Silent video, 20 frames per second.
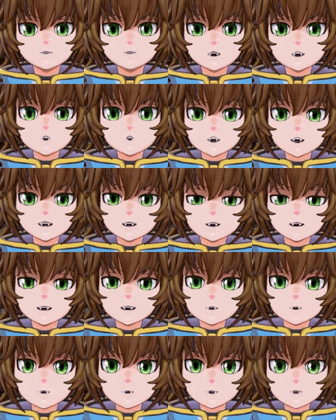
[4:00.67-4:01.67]
you can
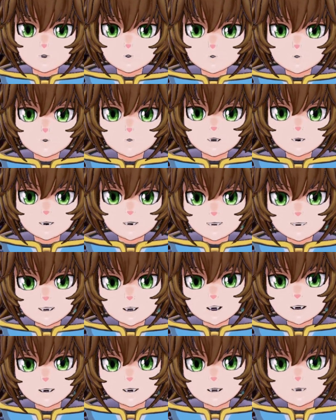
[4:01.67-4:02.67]
improve this
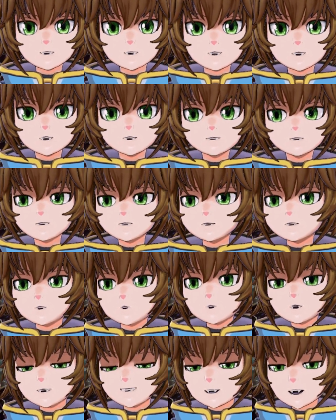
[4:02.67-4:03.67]
killer
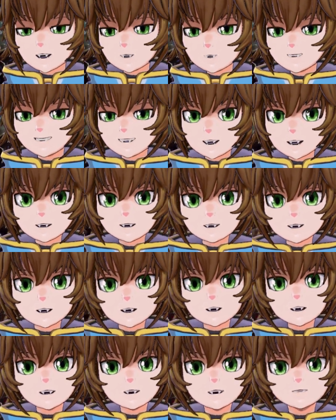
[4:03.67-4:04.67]
without
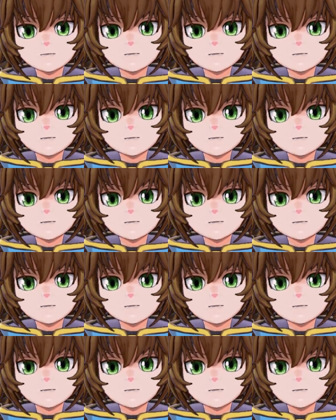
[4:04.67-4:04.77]
making